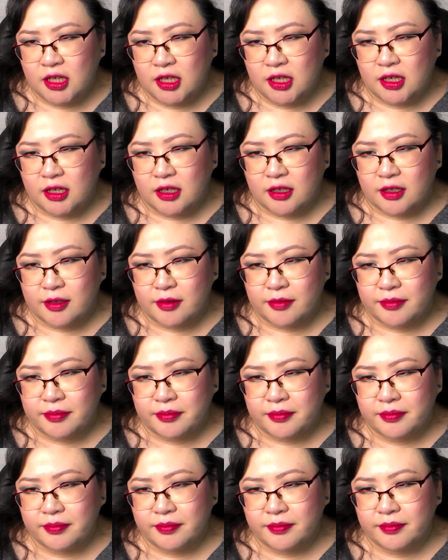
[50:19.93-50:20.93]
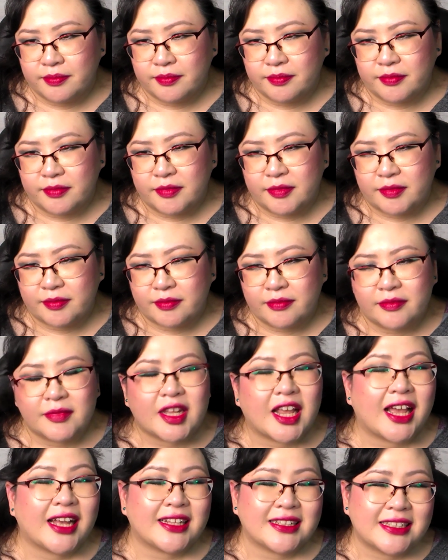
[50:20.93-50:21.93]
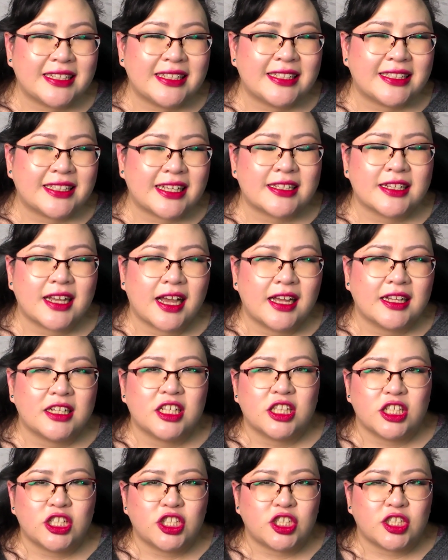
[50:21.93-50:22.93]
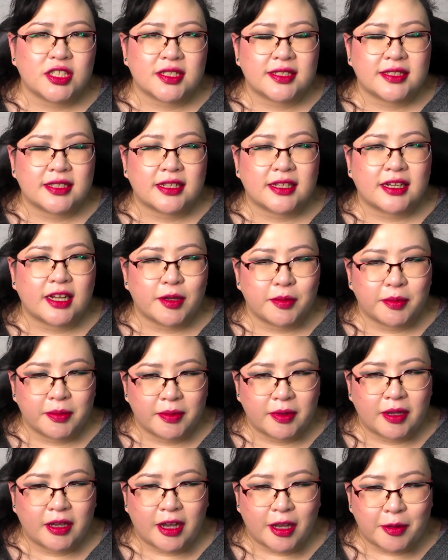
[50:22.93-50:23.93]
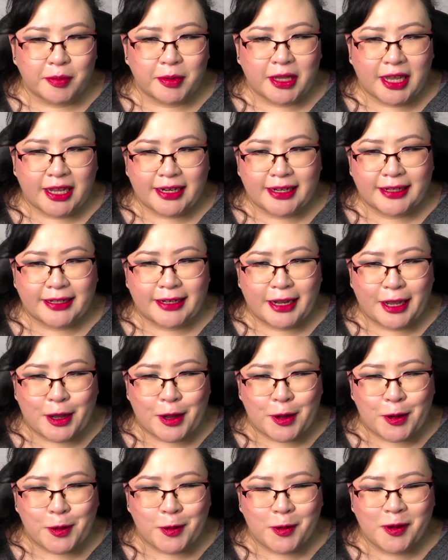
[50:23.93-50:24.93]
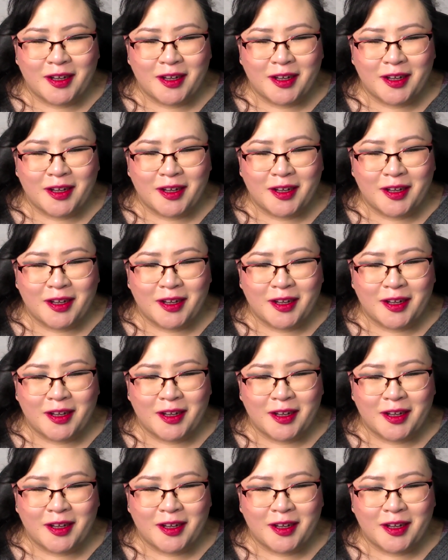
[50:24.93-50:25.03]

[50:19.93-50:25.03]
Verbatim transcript: Um, at least that's kind of the gist that I'm I'm getting now.